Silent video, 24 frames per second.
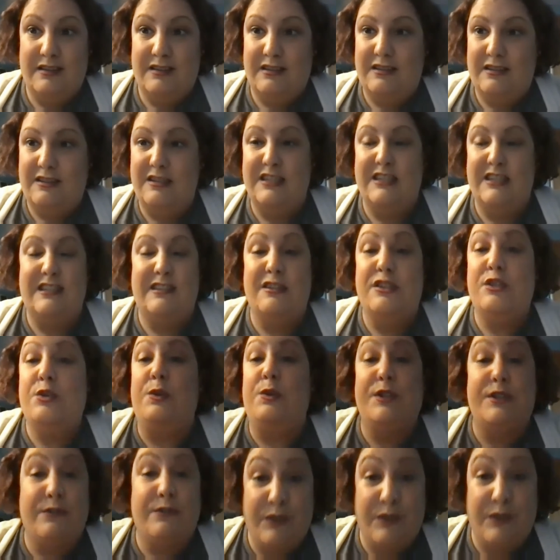the, the
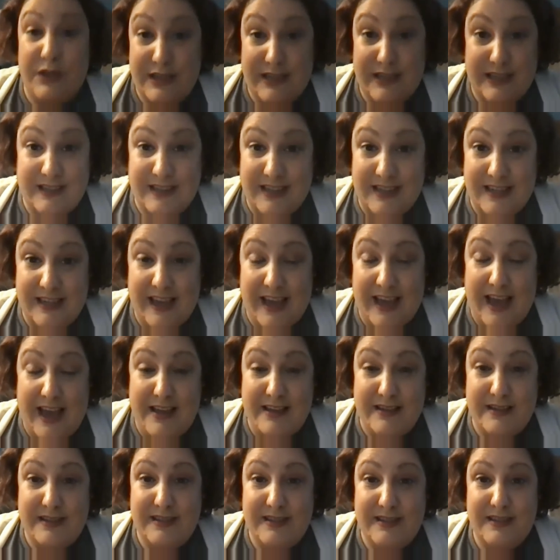source of funding that it
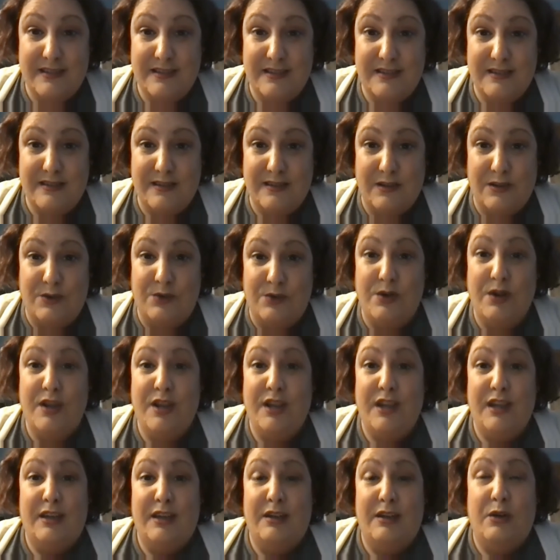has. So
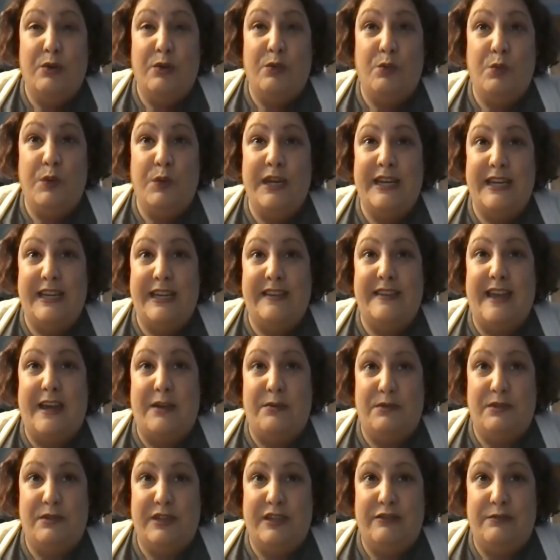we need that
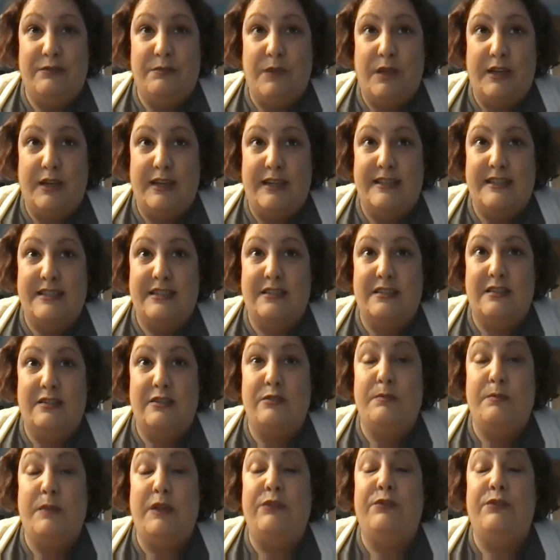relief money to
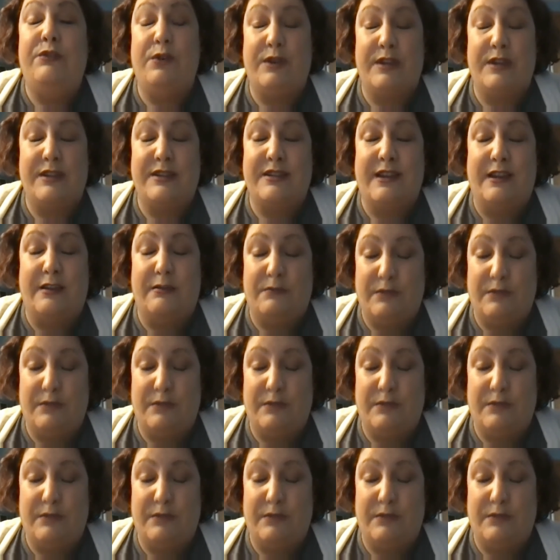be focused on